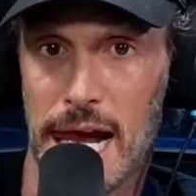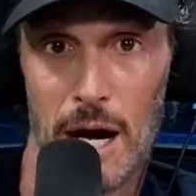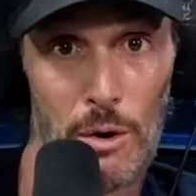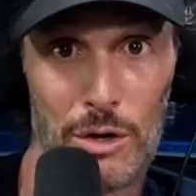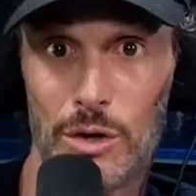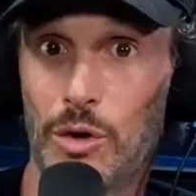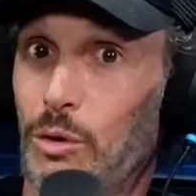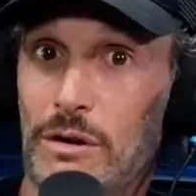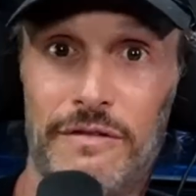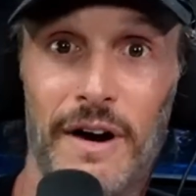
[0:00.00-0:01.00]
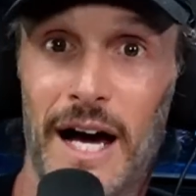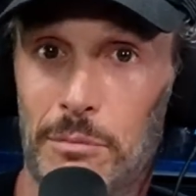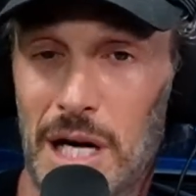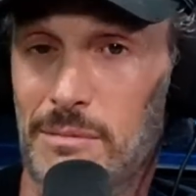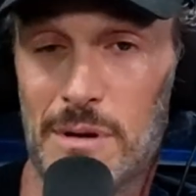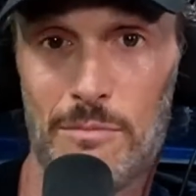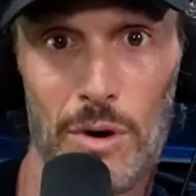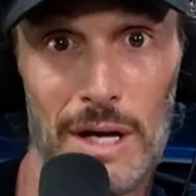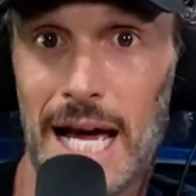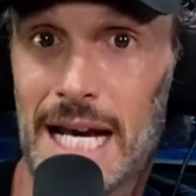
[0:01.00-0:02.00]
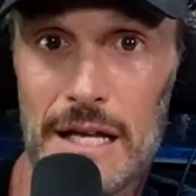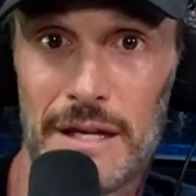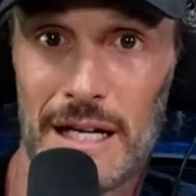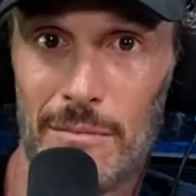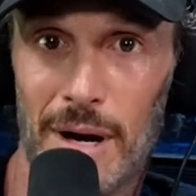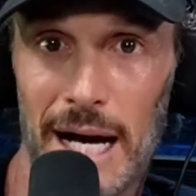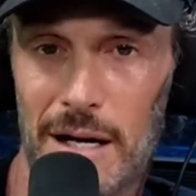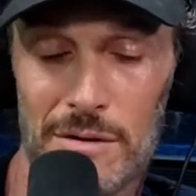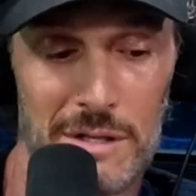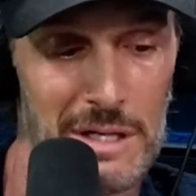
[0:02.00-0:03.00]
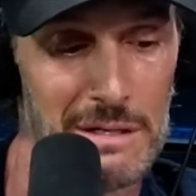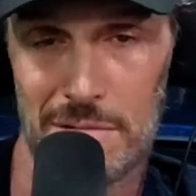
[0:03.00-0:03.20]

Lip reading: or glorified maybe more than anything in my house is